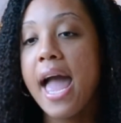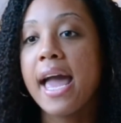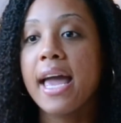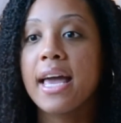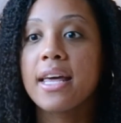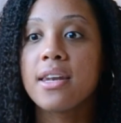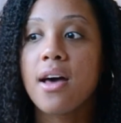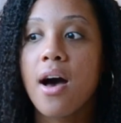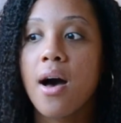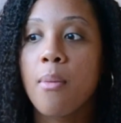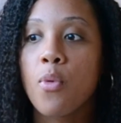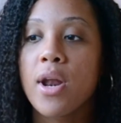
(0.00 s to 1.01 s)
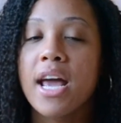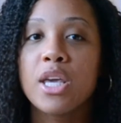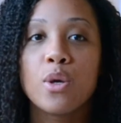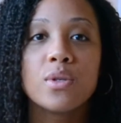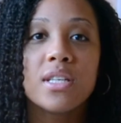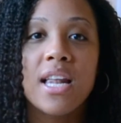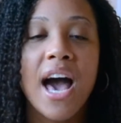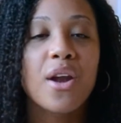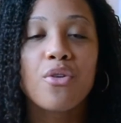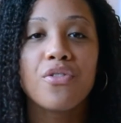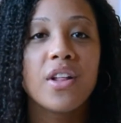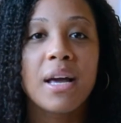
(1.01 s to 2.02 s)
and um, when I use it I
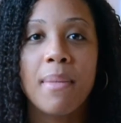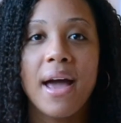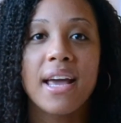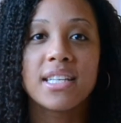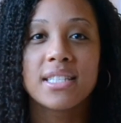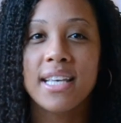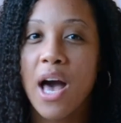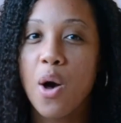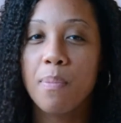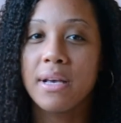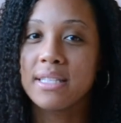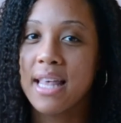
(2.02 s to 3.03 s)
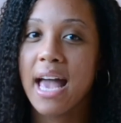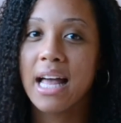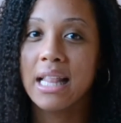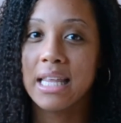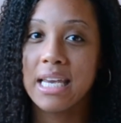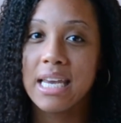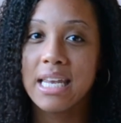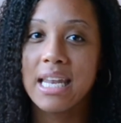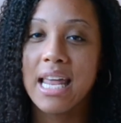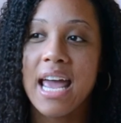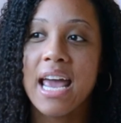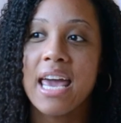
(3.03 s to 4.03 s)
don't feel like my scalp is that clean
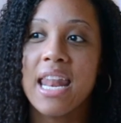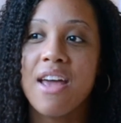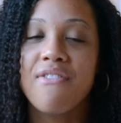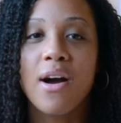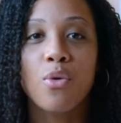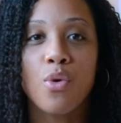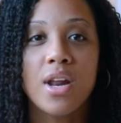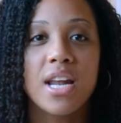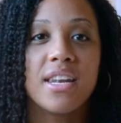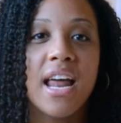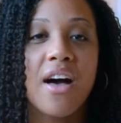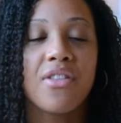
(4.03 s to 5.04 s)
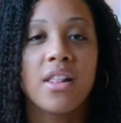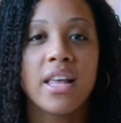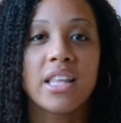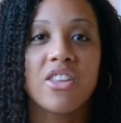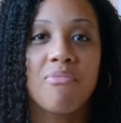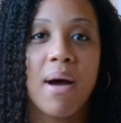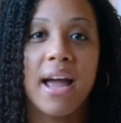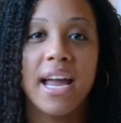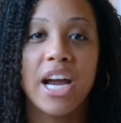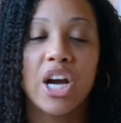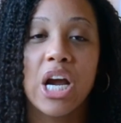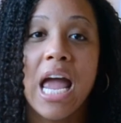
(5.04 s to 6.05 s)
and if I run it down the length of my
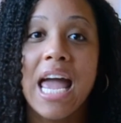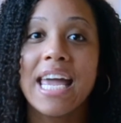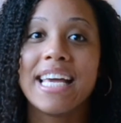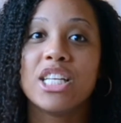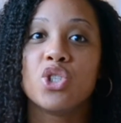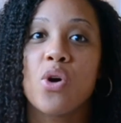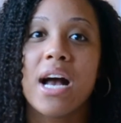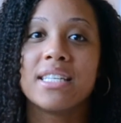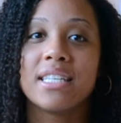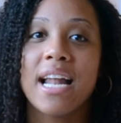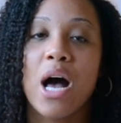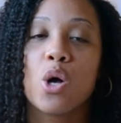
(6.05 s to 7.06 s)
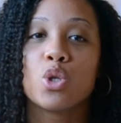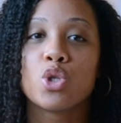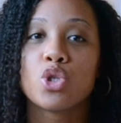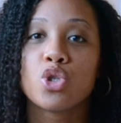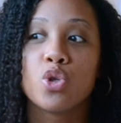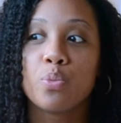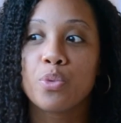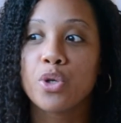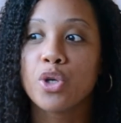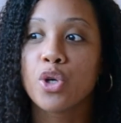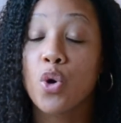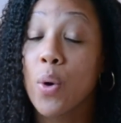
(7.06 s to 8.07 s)
hair it dries it out
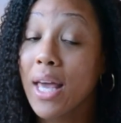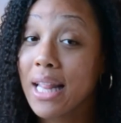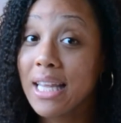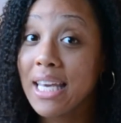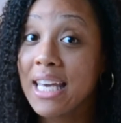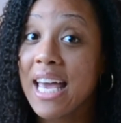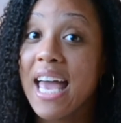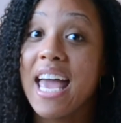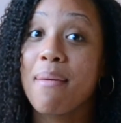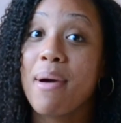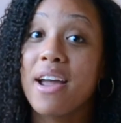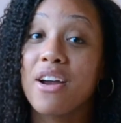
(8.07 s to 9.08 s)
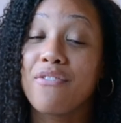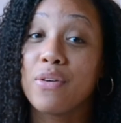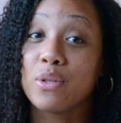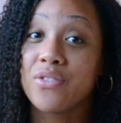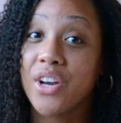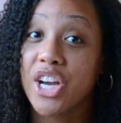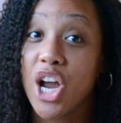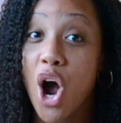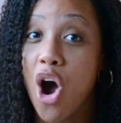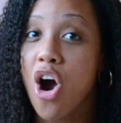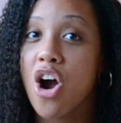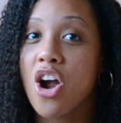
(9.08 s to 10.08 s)
super quickly and my hair feels very
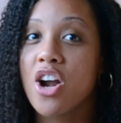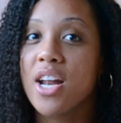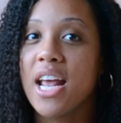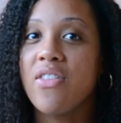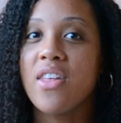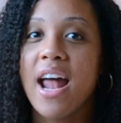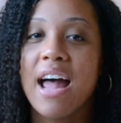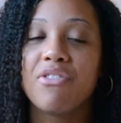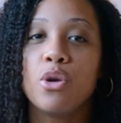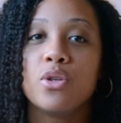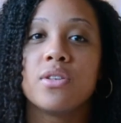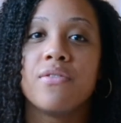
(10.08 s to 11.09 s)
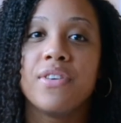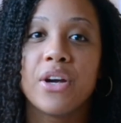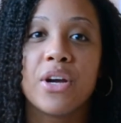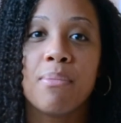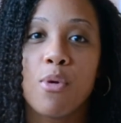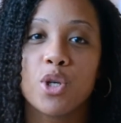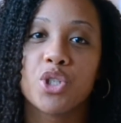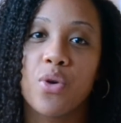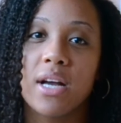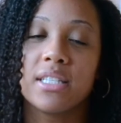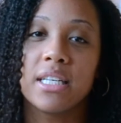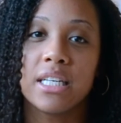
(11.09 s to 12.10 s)
hard and then I have to use a very
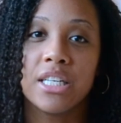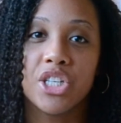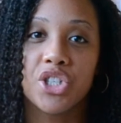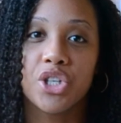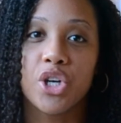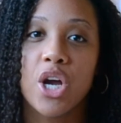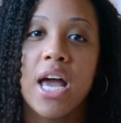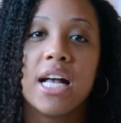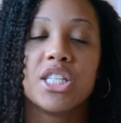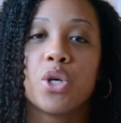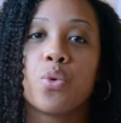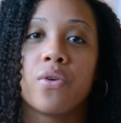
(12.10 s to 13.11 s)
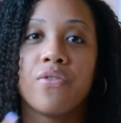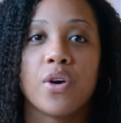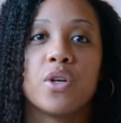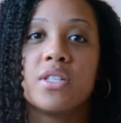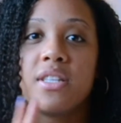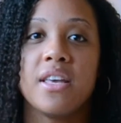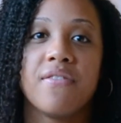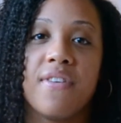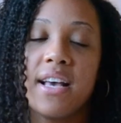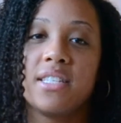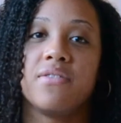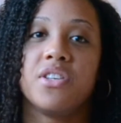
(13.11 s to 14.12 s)
moisturizing conditioner to reverse the
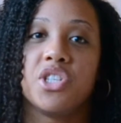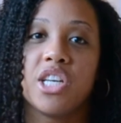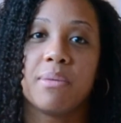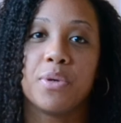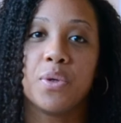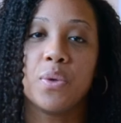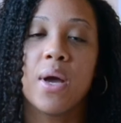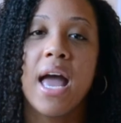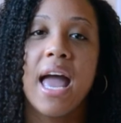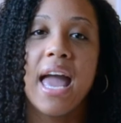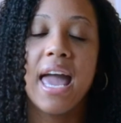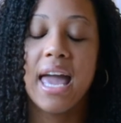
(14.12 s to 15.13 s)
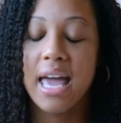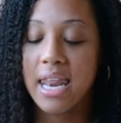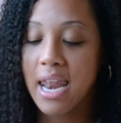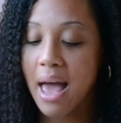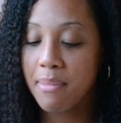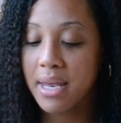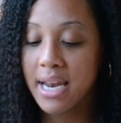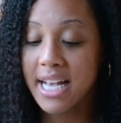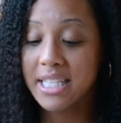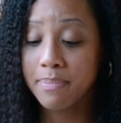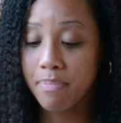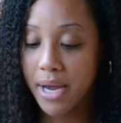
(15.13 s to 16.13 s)
effects of the shampoo and I mean
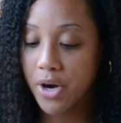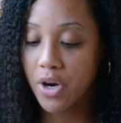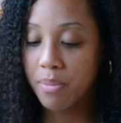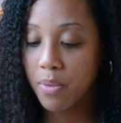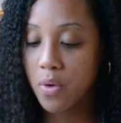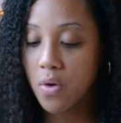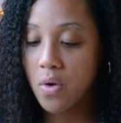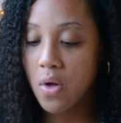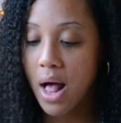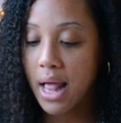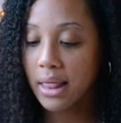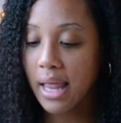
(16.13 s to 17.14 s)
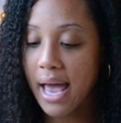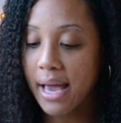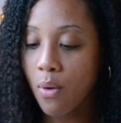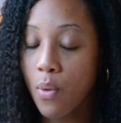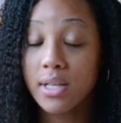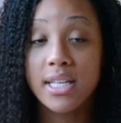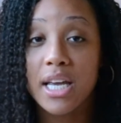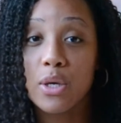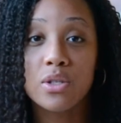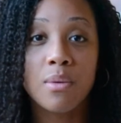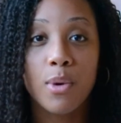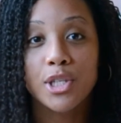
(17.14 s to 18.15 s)
it's bearable like once I
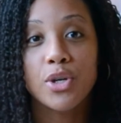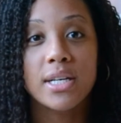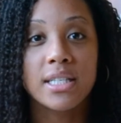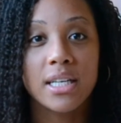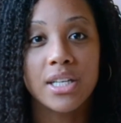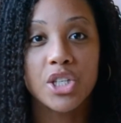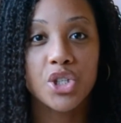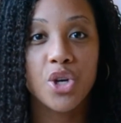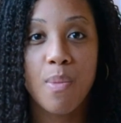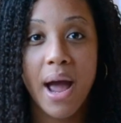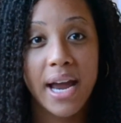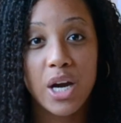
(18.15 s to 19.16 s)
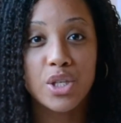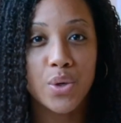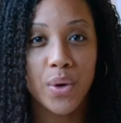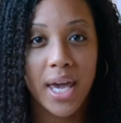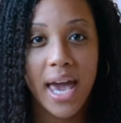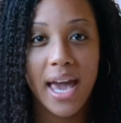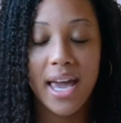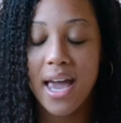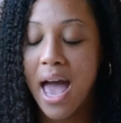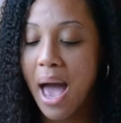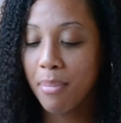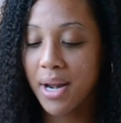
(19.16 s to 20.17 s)
use the moisturizing conditioner my hair is okay
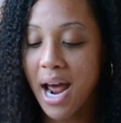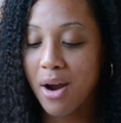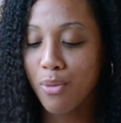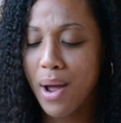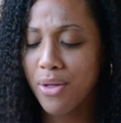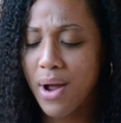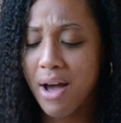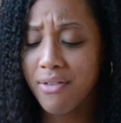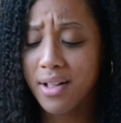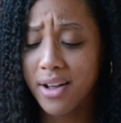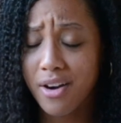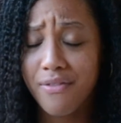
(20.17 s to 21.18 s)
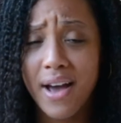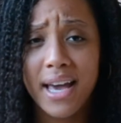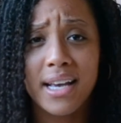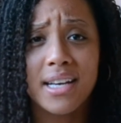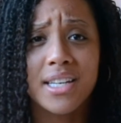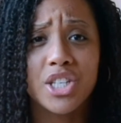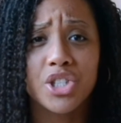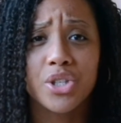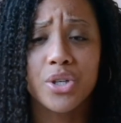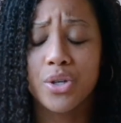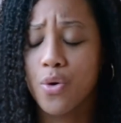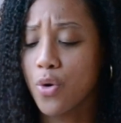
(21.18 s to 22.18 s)
but I'd rather have a clarifying
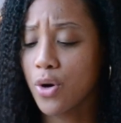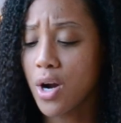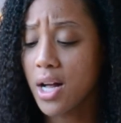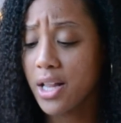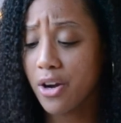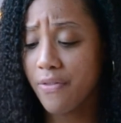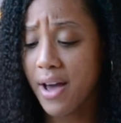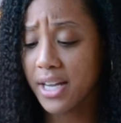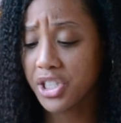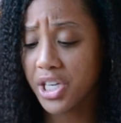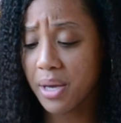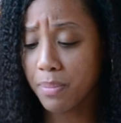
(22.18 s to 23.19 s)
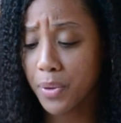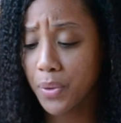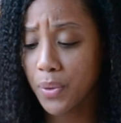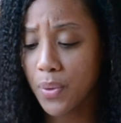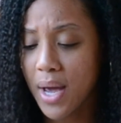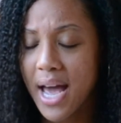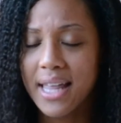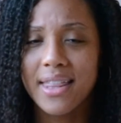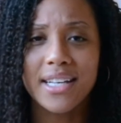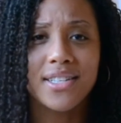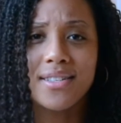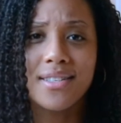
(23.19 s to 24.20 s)
conditioner or a clarifying shampoo
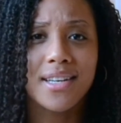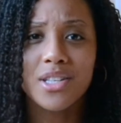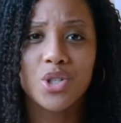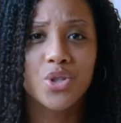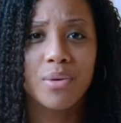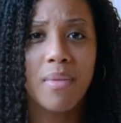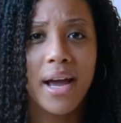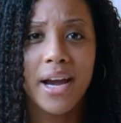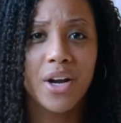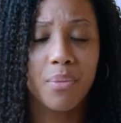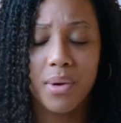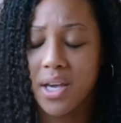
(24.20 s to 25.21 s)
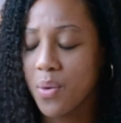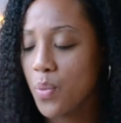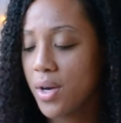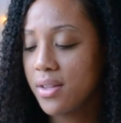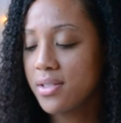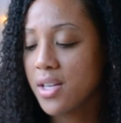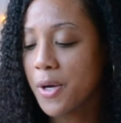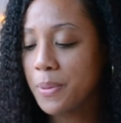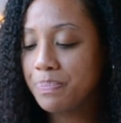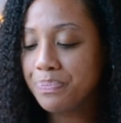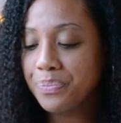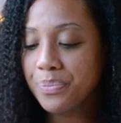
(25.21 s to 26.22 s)
that just didn't strip my hair to begin with so